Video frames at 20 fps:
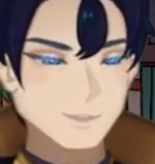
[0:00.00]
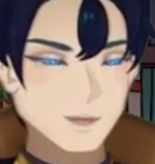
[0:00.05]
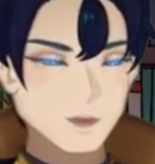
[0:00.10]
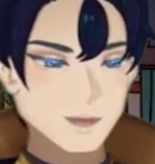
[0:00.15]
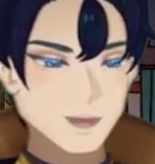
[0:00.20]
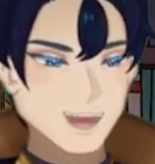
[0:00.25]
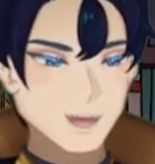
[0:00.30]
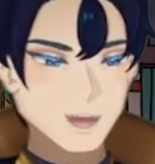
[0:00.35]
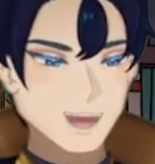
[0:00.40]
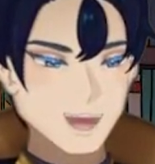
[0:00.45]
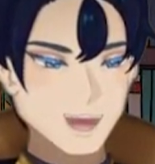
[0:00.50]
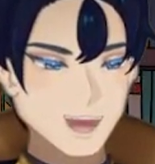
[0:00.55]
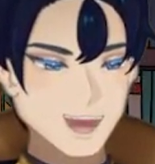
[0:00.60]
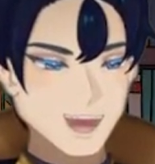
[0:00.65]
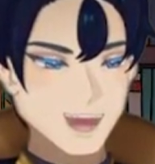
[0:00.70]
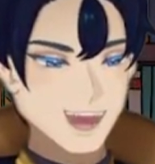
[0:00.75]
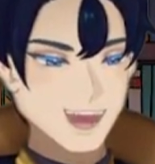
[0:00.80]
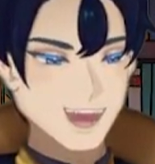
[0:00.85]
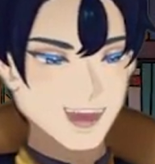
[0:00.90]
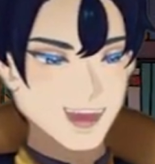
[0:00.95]
Beppo
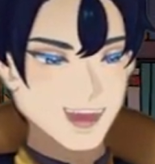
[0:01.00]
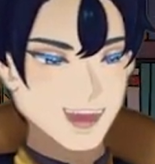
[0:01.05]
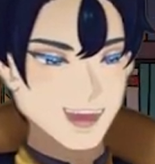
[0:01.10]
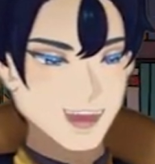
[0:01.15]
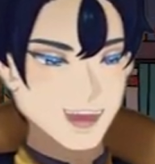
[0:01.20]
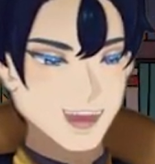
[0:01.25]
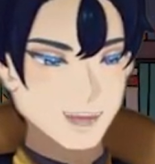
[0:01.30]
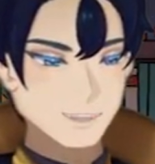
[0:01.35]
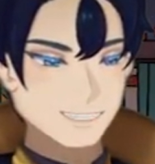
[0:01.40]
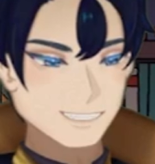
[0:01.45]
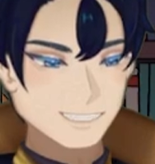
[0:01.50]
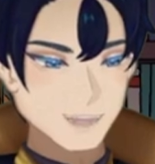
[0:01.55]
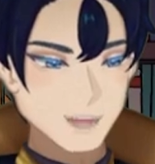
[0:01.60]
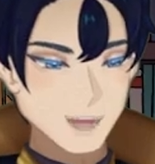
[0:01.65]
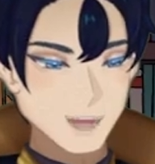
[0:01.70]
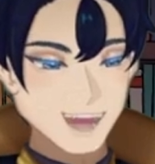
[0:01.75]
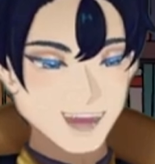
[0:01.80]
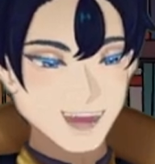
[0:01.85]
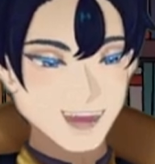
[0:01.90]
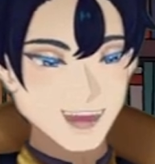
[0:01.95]
darted after him,
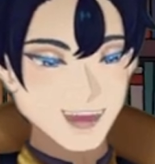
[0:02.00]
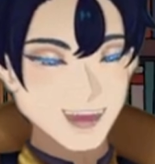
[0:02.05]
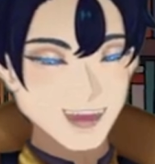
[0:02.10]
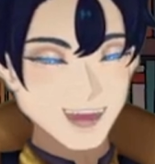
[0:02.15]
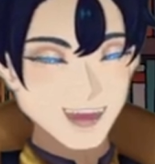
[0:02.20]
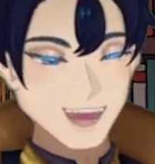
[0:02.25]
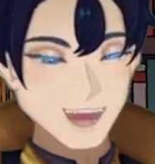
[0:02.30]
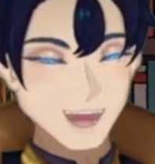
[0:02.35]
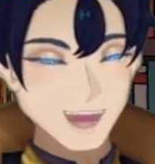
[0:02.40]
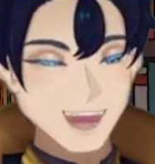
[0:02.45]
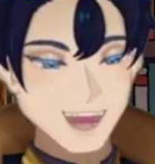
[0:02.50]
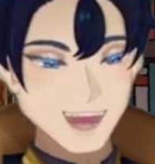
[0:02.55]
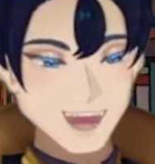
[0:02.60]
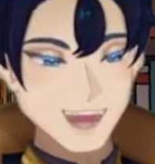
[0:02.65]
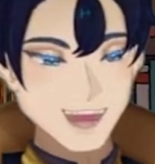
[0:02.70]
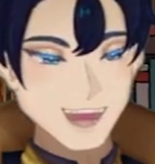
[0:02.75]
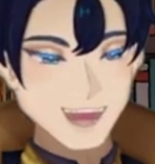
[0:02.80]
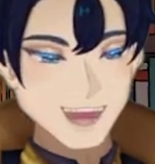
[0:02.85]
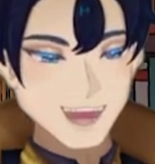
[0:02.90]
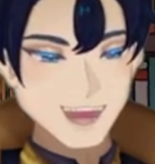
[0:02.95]
making the night ring with
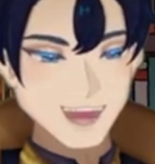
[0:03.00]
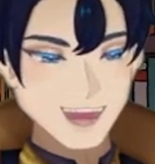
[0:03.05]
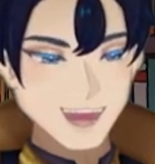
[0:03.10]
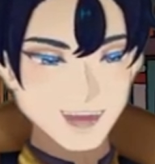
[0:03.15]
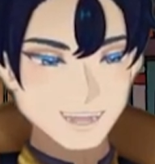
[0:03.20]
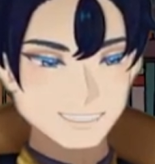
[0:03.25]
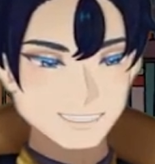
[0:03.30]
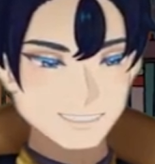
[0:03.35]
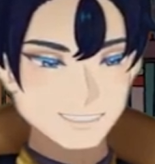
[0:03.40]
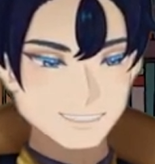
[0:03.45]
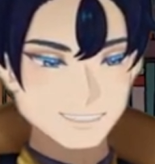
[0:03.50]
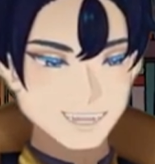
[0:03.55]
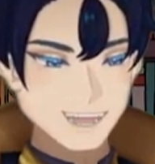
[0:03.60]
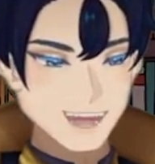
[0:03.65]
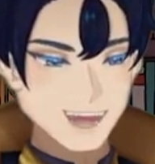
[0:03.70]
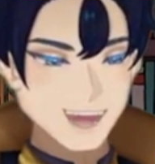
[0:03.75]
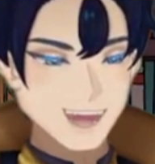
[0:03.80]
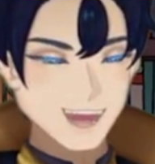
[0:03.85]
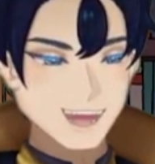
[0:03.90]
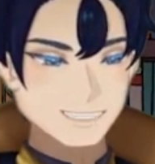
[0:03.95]
his shouts, and
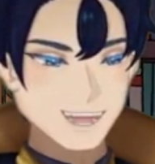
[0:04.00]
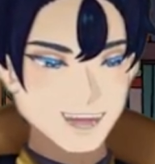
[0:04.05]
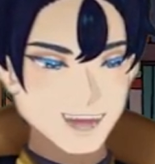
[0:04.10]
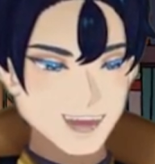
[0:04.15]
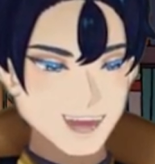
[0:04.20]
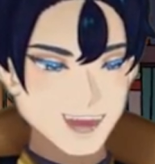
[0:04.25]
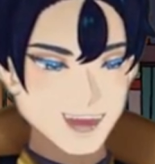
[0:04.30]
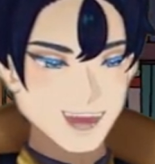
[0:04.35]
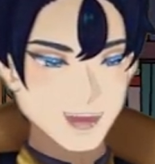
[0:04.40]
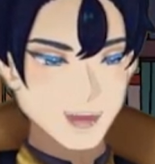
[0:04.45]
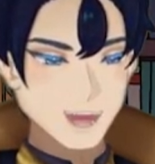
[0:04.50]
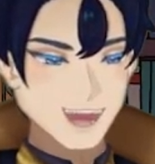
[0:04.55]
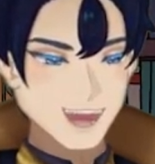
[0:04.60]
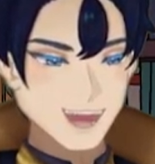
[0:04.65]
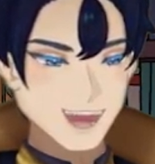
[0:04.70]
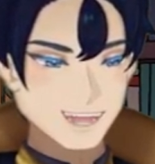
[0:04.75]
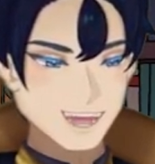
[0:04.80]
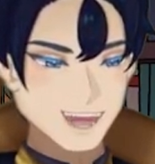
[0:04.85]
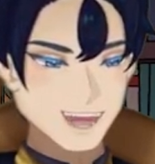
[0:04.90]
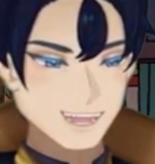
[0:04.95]
caught the hanging reins
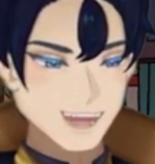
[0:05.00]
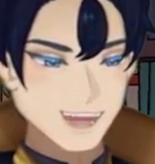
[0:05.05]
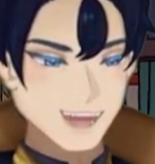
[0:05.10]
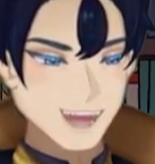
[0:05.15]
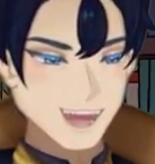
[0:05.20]
just in